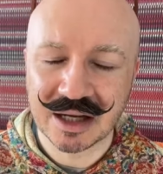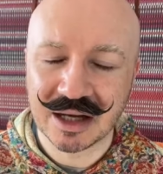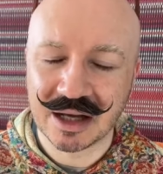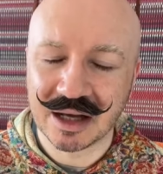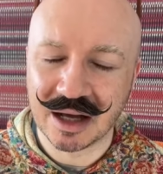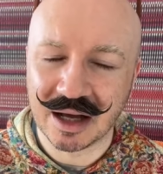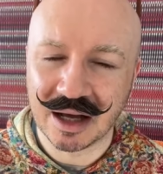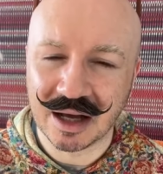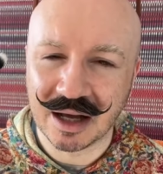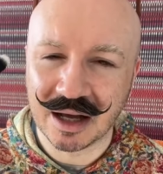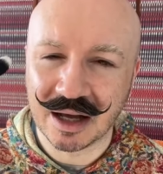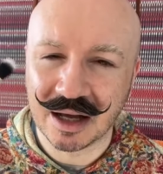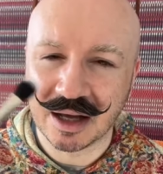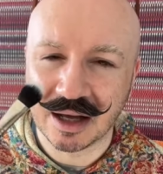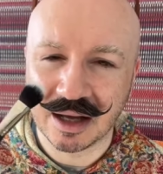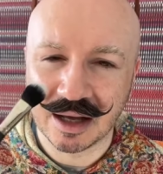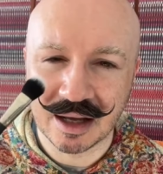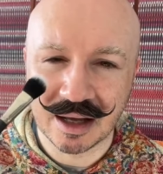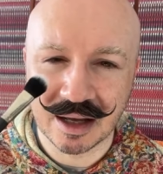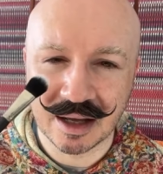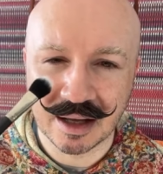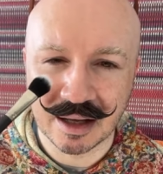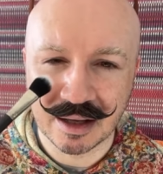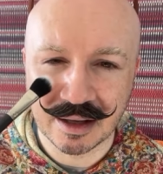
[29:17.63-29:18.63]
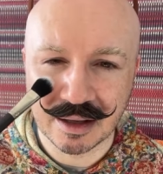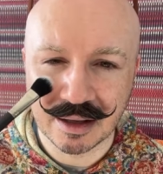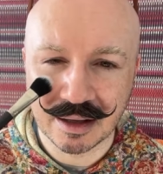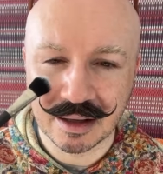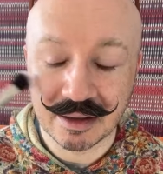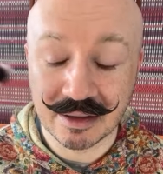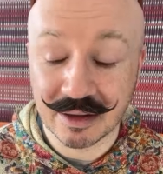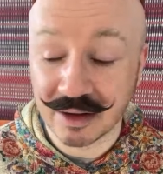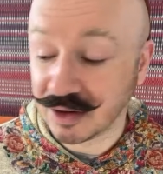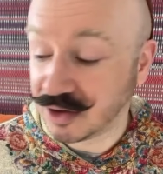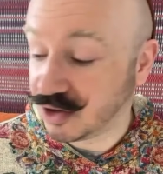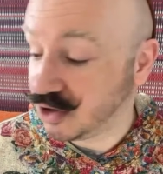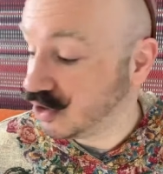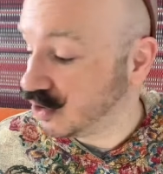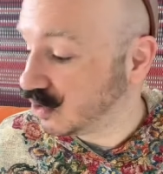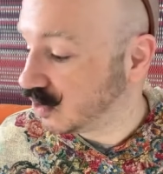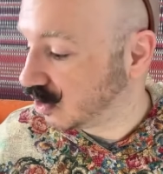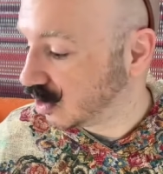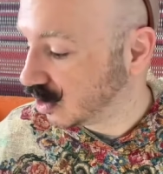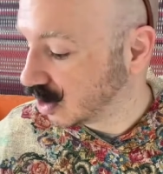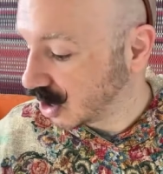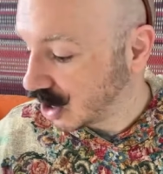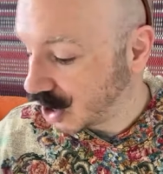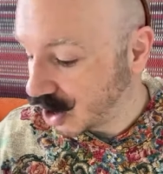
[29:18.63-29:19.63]
the new
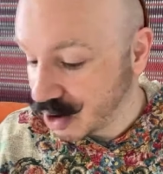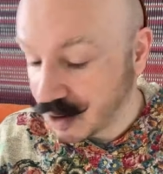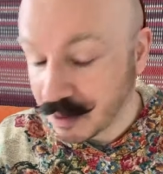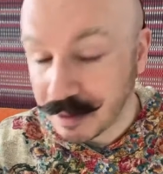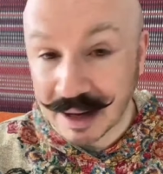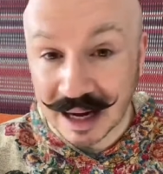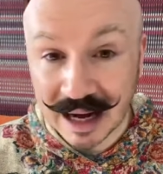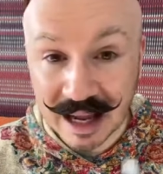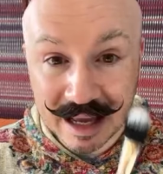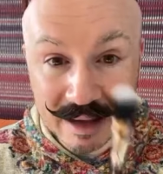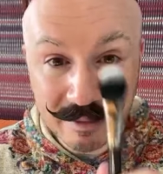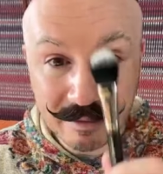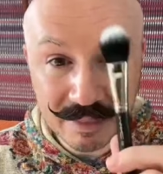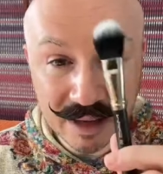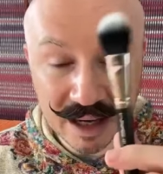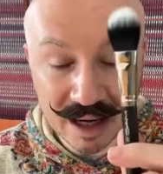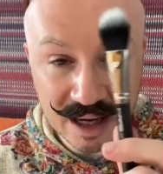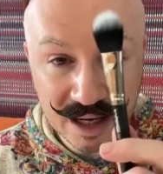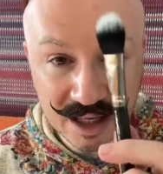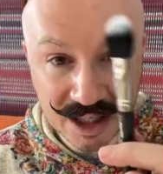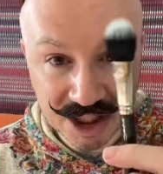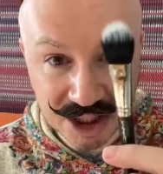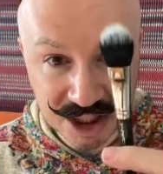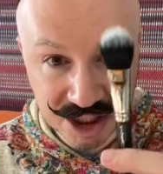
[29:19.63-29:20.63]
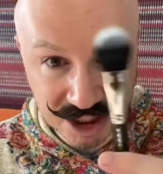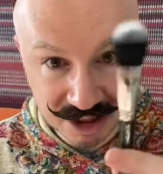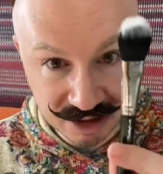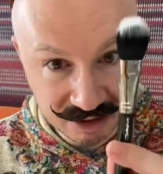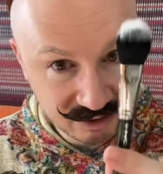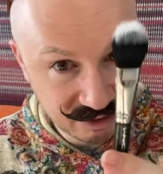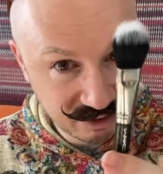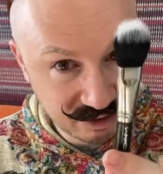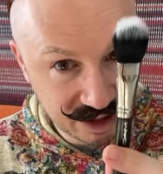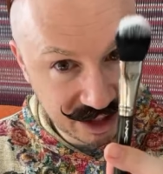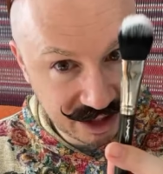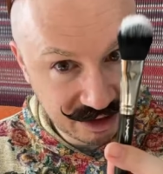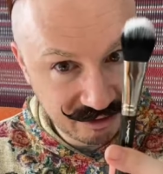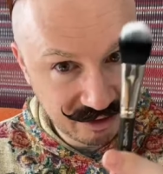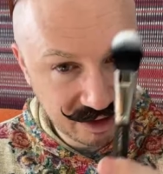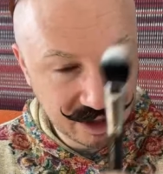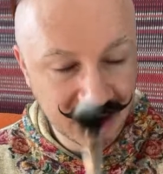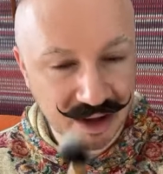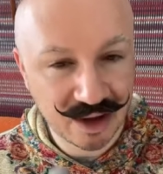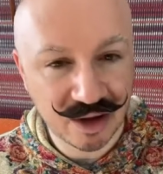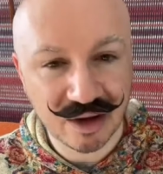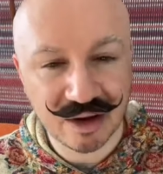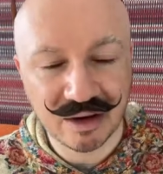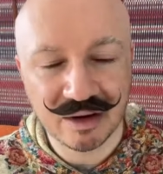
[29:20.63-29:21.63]
Glow Play blush, really, really
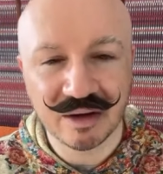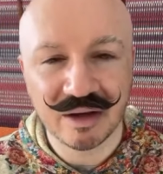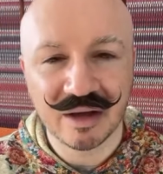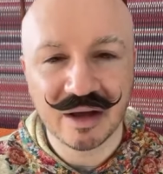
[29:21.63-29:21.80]
good.